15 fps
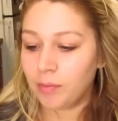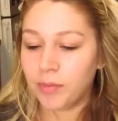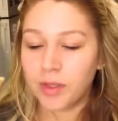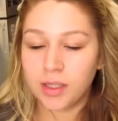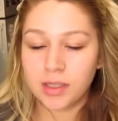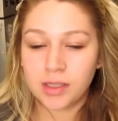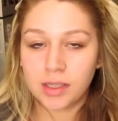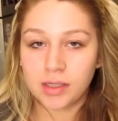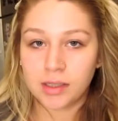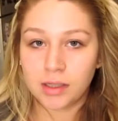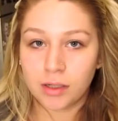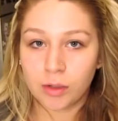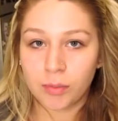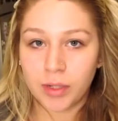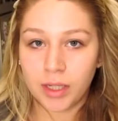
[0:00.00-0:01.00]
This is a
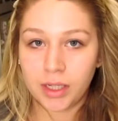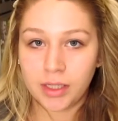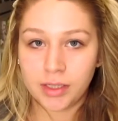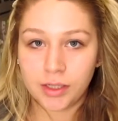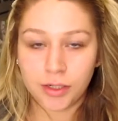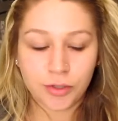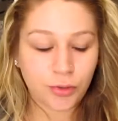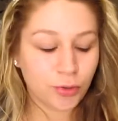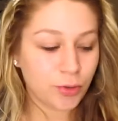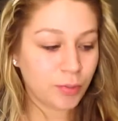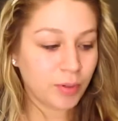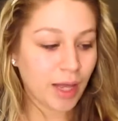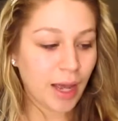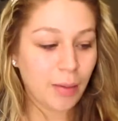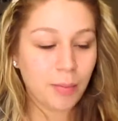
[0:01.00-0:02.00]
little bit easier to
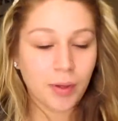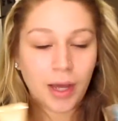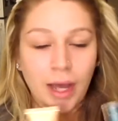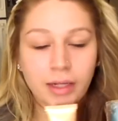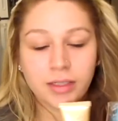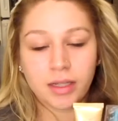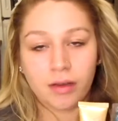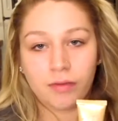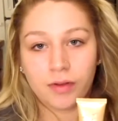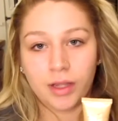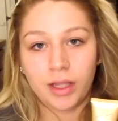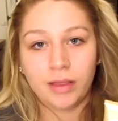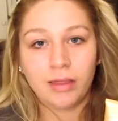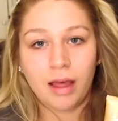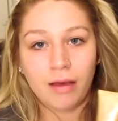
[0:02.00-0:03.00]
apply, but I
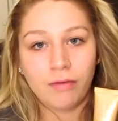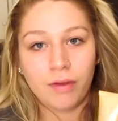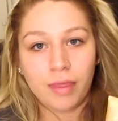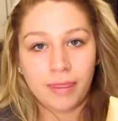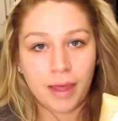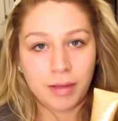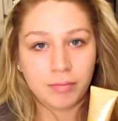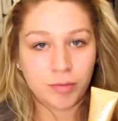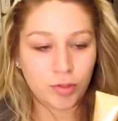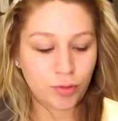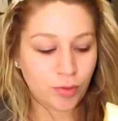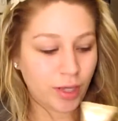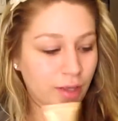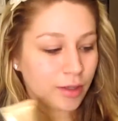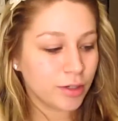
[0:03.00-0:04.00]
definitely love them
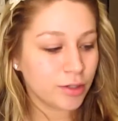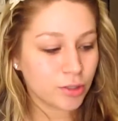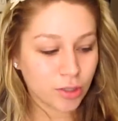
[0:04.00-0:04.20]
together.